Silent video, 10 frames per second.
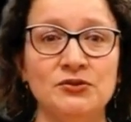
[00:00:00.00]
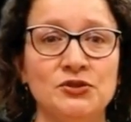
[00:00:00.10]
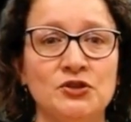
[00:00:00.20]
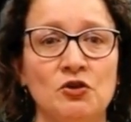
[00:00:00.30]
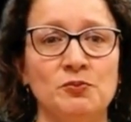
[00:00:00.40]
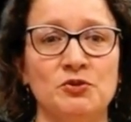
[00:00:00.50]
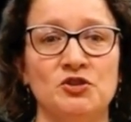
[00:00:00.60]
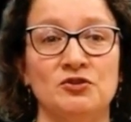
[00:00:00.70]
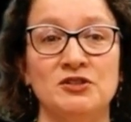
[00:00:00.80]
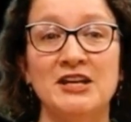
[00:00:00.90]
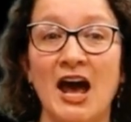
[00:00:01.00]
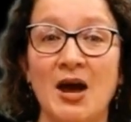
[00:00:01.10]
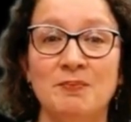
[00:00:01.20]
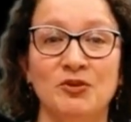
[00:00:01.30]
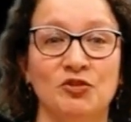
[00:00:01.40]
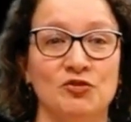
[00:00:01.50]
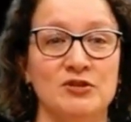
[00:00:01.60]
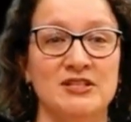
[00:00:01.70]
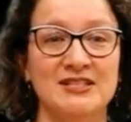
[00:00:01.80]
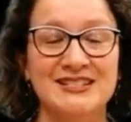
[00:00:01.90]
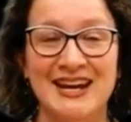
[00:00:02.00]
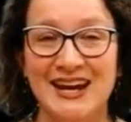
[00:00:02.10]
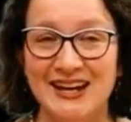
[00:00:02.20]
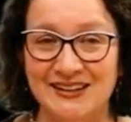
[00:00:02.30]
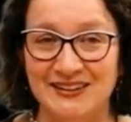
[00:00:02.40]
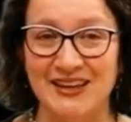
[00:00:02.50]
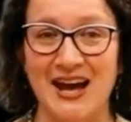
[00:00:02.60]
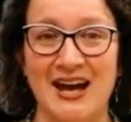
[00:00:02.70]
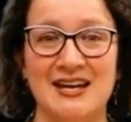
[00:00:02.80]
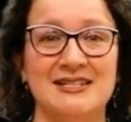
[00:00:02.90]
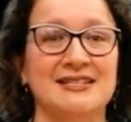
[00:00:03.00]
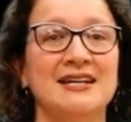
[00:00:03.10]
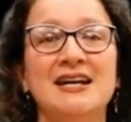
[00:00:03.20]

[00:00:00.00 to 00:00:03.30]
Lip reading: sculpture, tapestry, stained glass,